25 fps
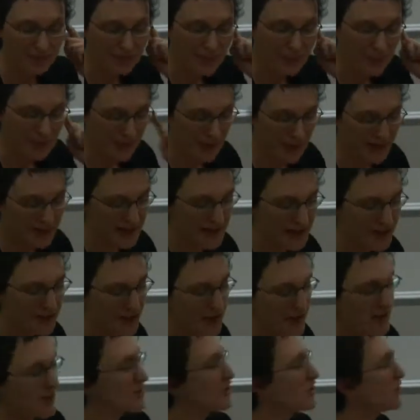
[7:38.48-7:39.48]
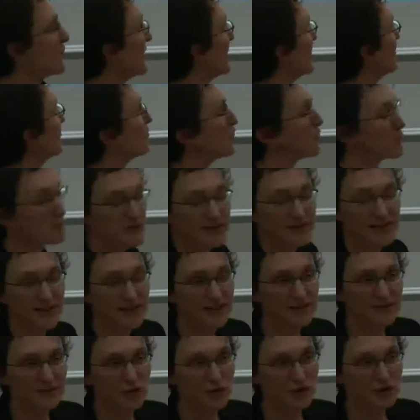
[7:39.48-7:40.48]
that area, 24%
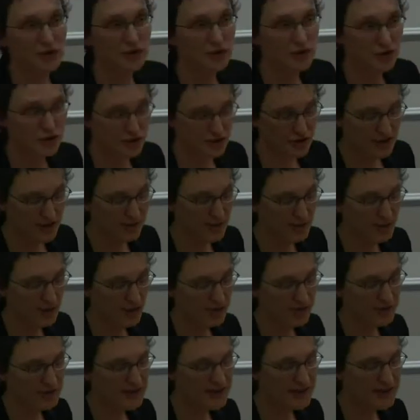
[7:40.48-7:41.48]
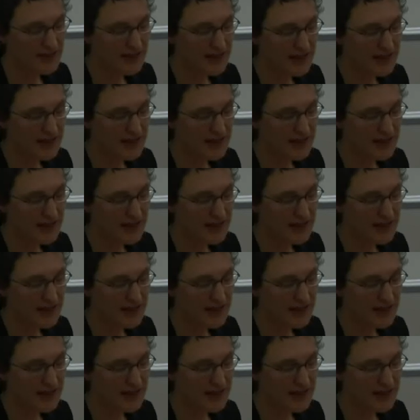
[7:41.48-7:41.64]
of all cultural employment